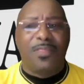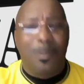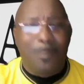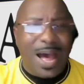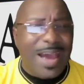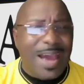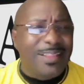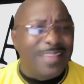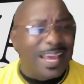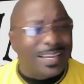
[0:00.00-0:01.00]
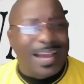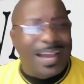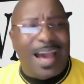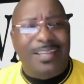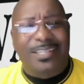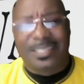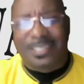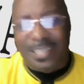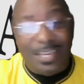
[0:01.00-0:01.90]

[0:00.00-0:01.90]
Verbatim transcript: the mind that God doesn't